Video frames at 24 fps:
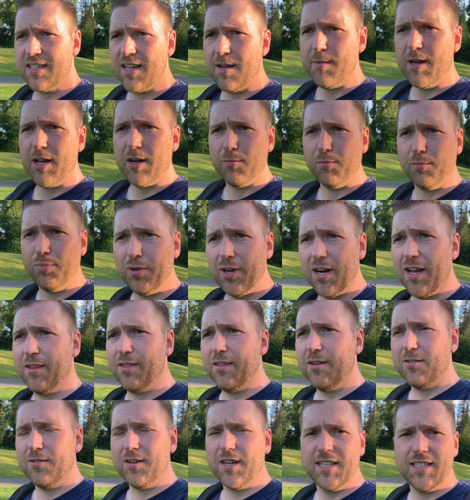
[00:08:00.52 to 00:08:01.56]
I'm out of breath
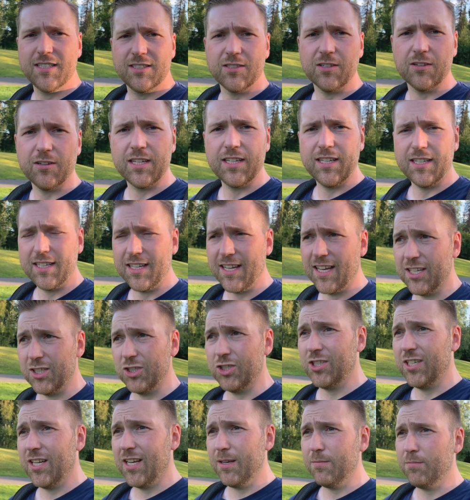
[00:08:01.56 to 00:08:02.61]
already, so I need to get in
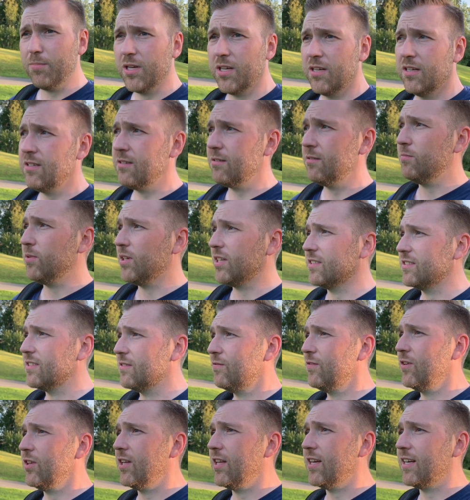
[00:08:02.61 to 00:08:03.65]
shape because I
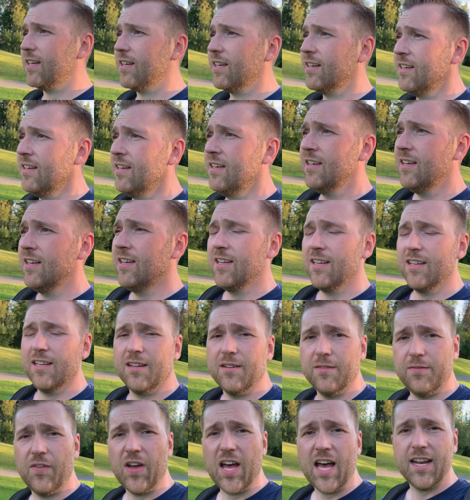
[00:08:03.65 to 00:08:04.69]
feel like
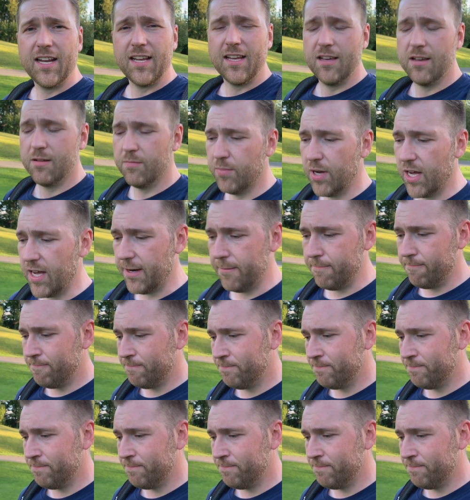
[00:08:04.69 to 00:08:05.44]
a fatty, but